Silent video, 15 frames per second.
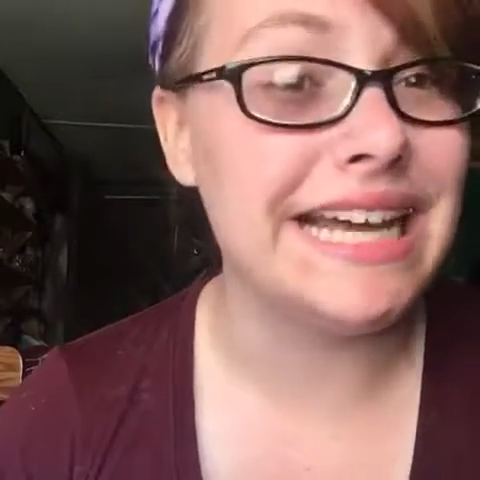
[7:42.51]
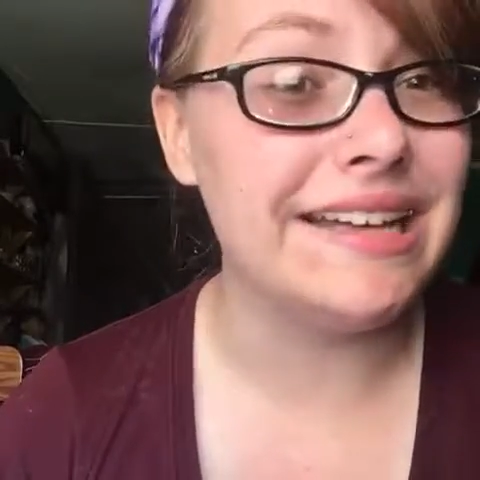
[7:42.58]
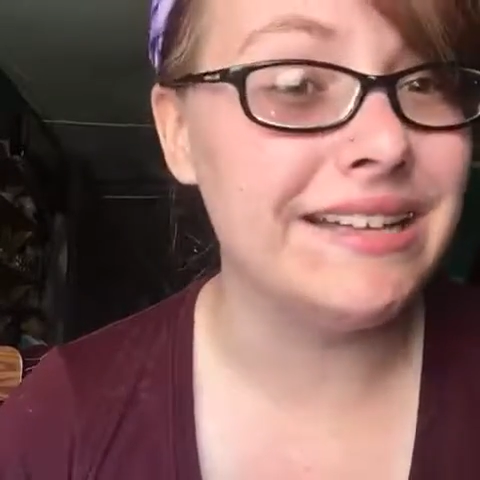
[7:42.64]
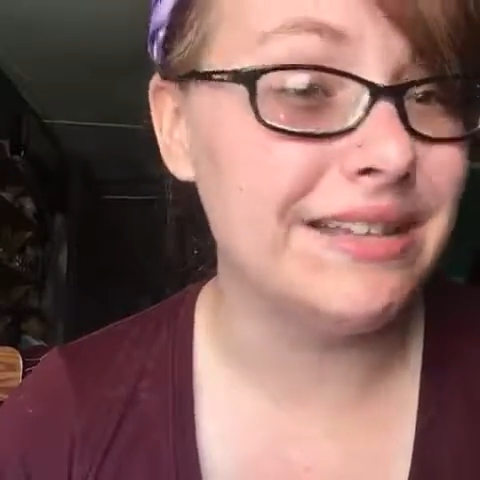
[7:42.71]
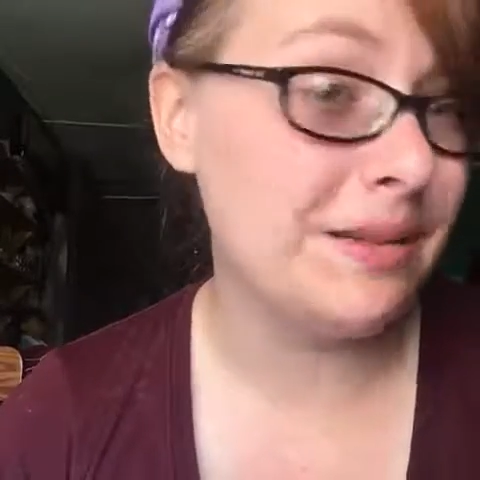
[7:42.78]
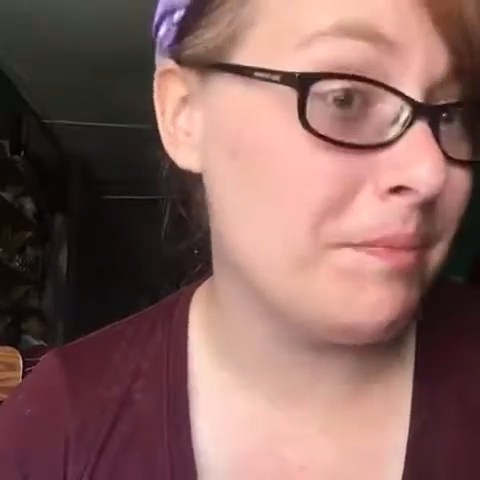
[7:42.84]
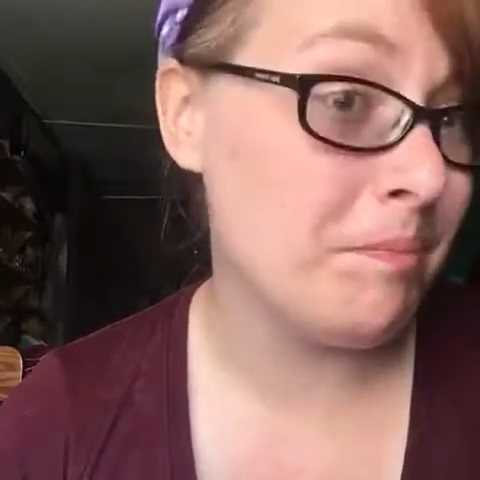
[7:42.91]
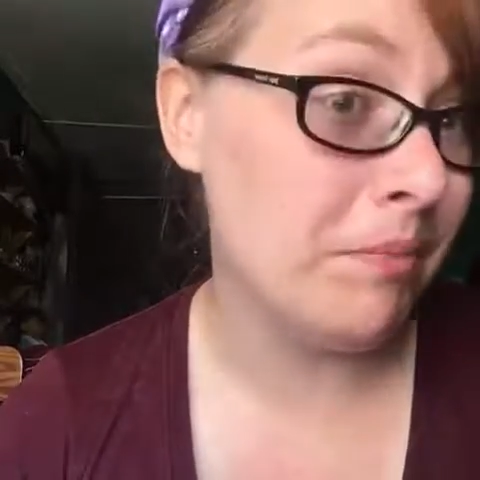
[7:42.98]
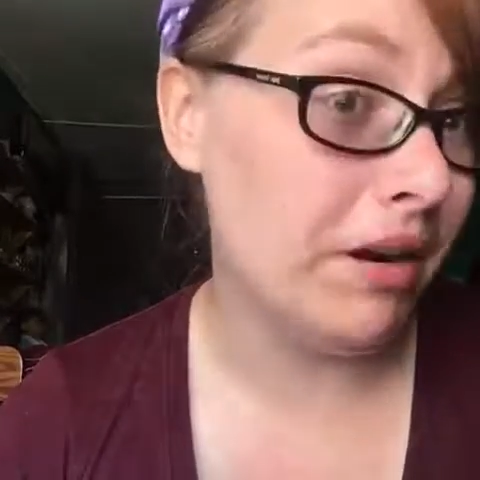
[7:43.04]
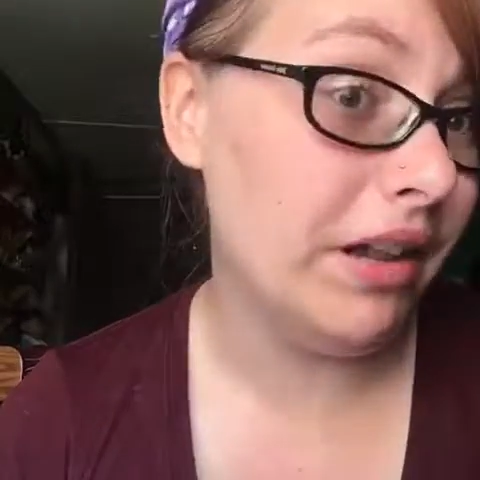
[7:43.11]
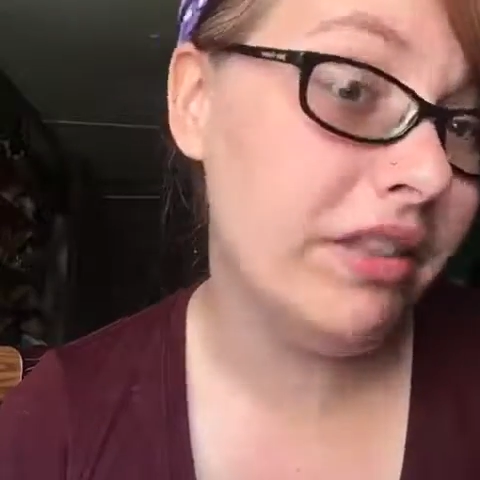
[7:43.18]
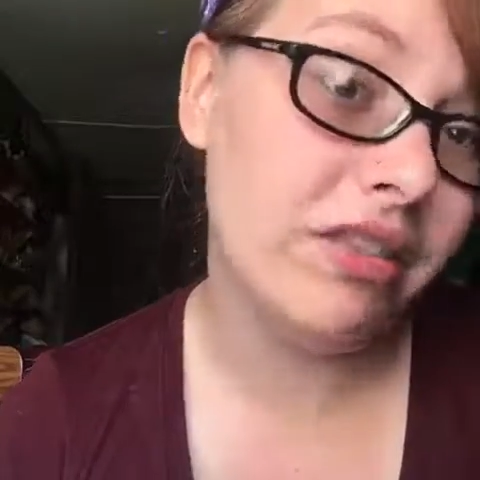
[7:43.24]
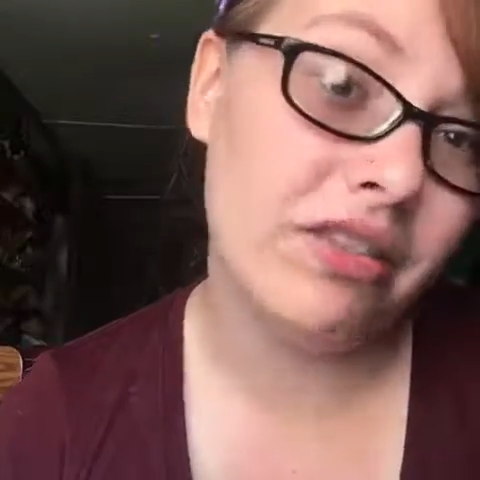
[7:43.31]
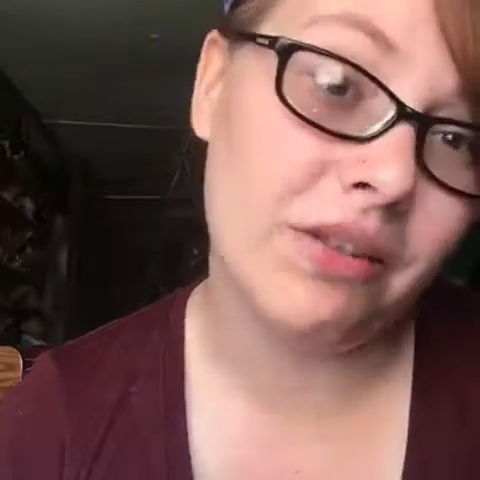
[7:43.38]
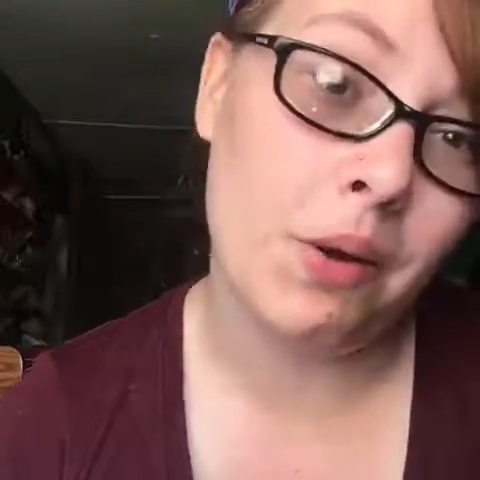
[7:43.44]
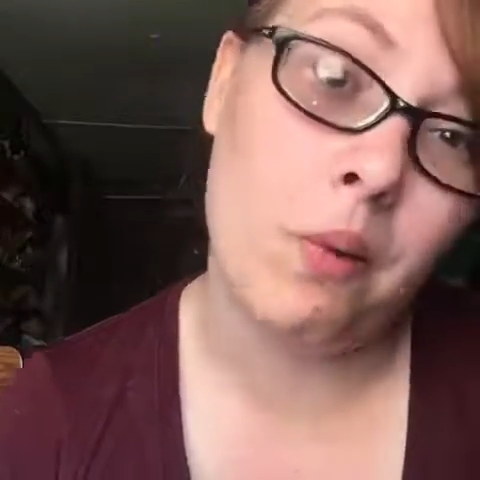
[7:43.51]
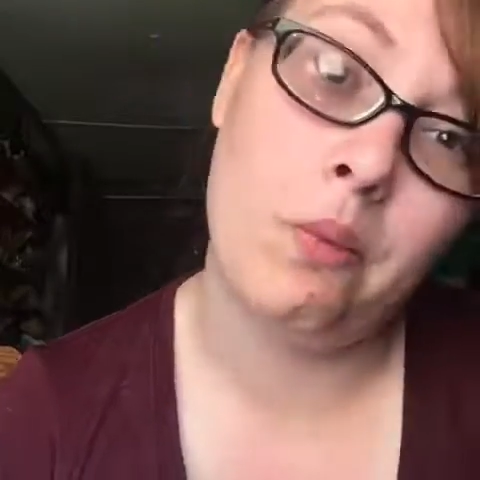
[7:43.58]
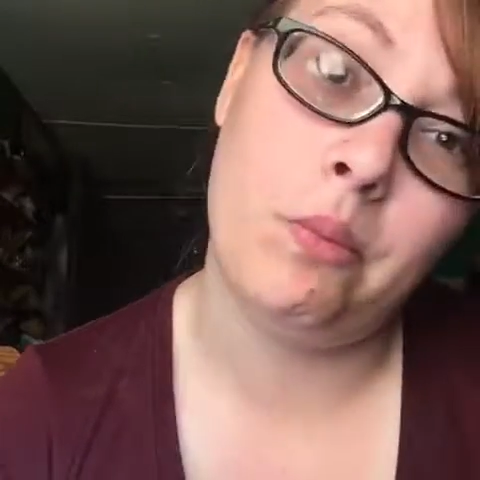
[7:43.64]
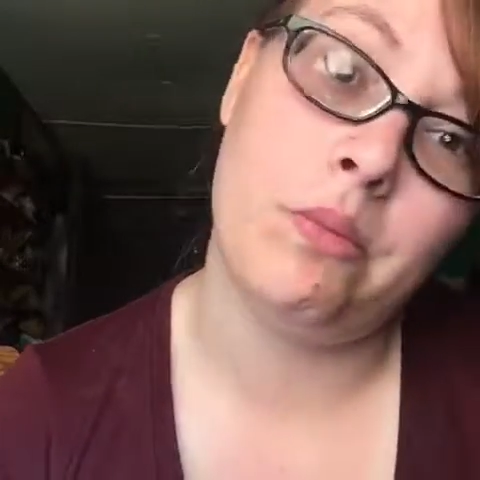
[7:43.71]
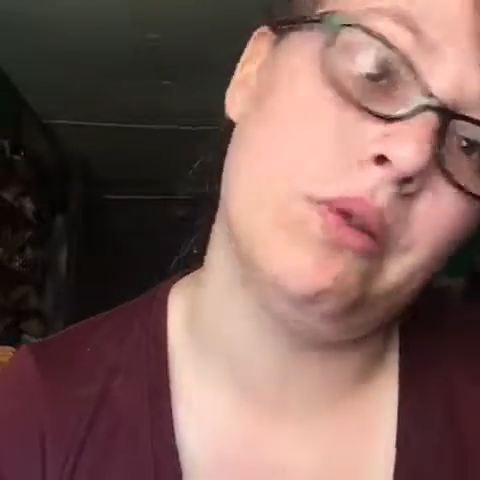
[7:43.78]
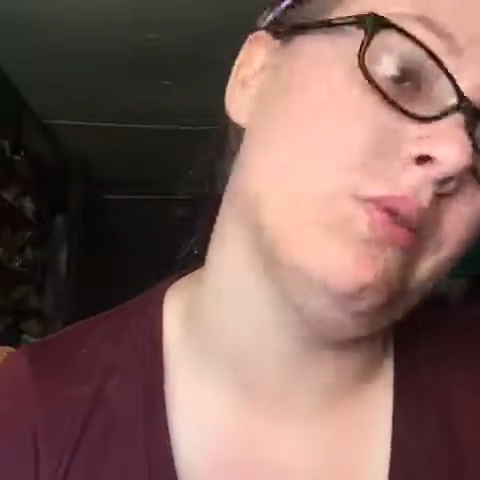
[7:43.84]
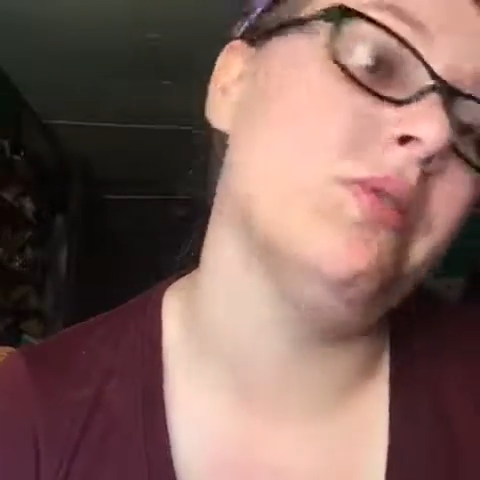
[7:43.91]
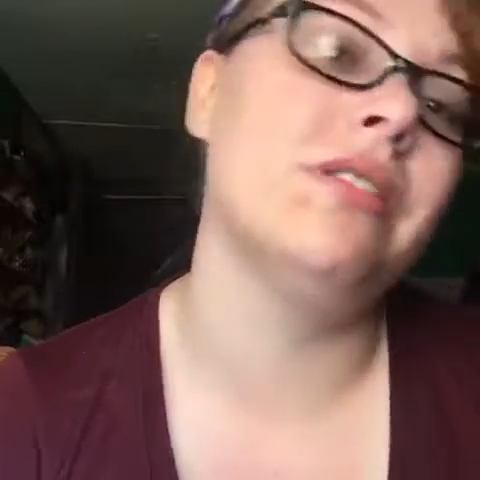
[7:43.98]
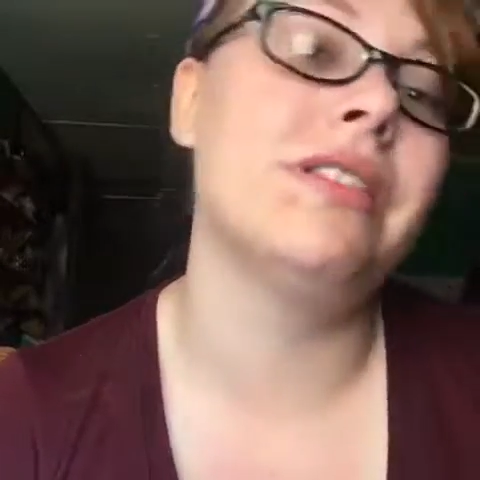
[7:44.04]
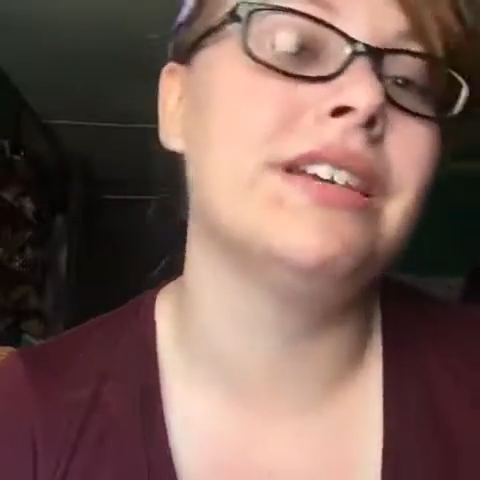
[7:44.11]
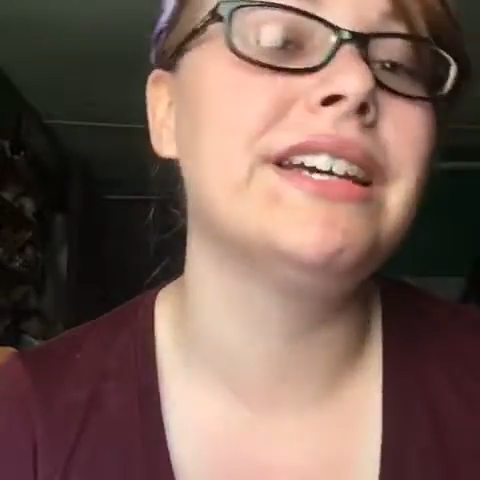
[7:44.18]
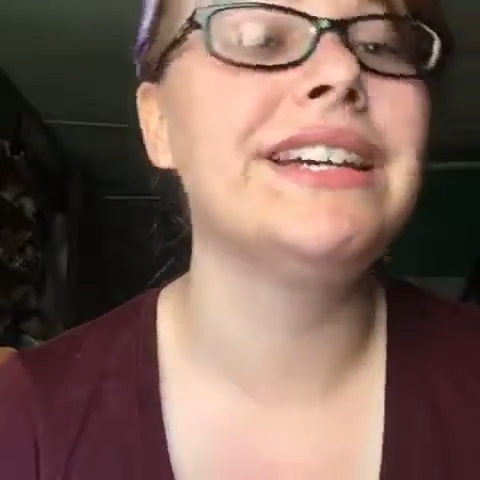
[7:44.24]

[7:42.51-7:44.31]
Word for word: next month almost.